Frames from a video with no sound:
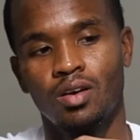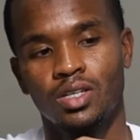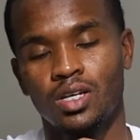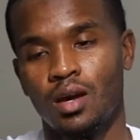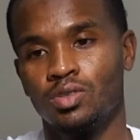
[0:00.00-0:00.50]

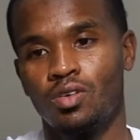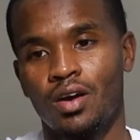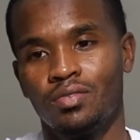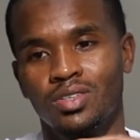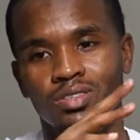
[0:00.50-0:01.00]
of, types of
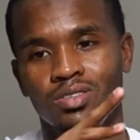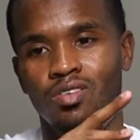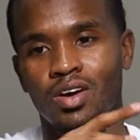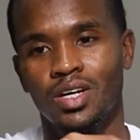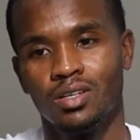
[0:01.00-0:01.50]
graphics.
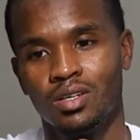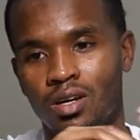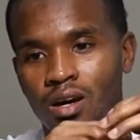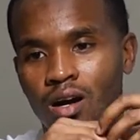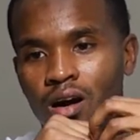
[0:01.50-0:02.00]
Great.
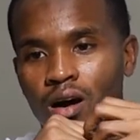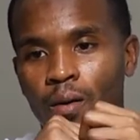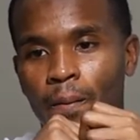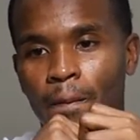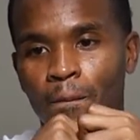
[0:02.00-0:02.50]

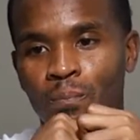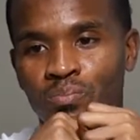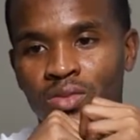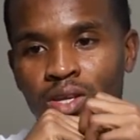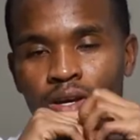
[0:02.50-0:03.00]
Um,
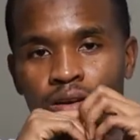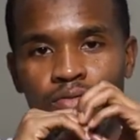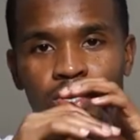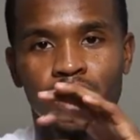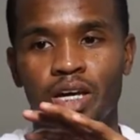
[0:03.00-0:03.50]

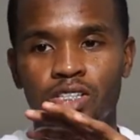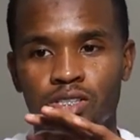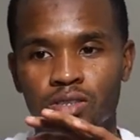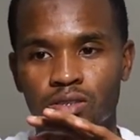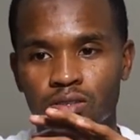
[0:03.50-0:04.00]

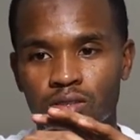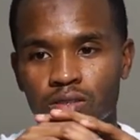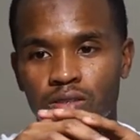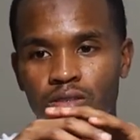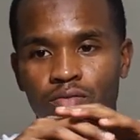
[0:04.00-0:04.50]
ventilation.
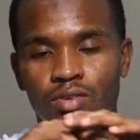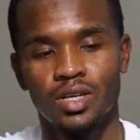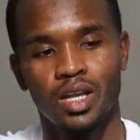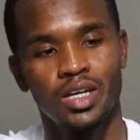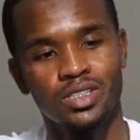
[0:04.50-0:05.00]
The
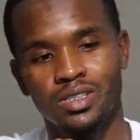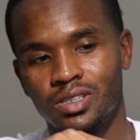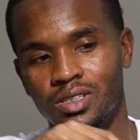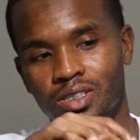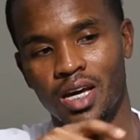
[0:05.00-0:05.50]
ventilation is
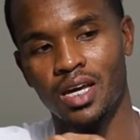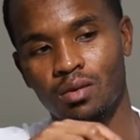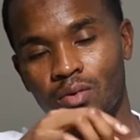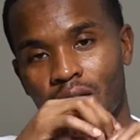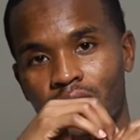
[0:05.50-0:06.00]
the
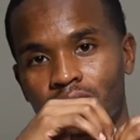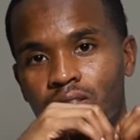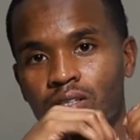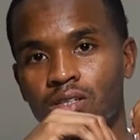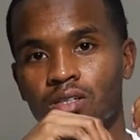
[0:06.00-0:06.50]
same as
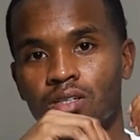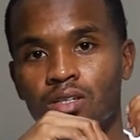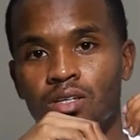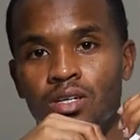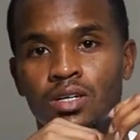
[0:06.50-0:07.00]

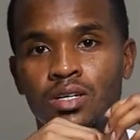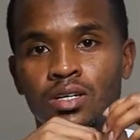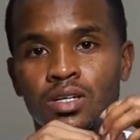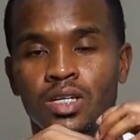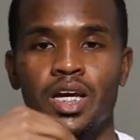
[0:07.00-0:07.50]
the
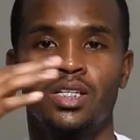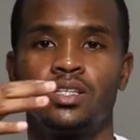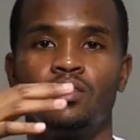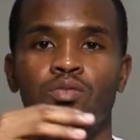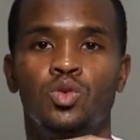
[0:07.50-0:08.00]
next
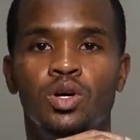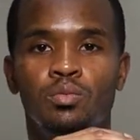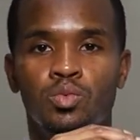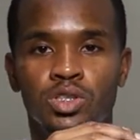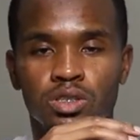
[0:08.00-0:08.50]
level
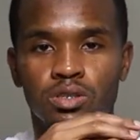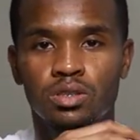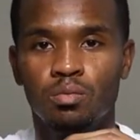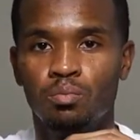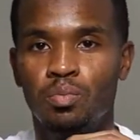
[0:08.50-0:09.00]
up, which is
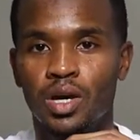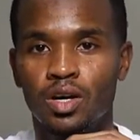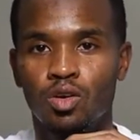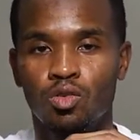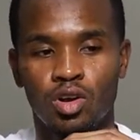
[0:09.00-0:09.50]
the
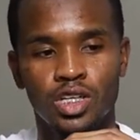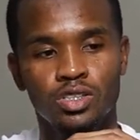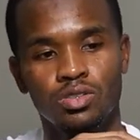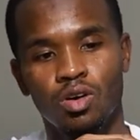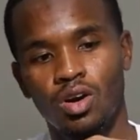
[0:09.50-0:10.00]
Bell Race
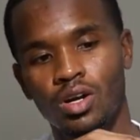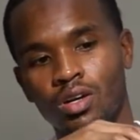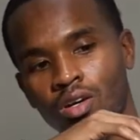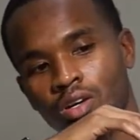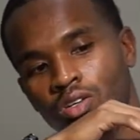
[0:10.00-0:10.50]

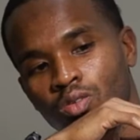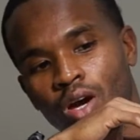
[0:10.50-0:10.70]
Star. You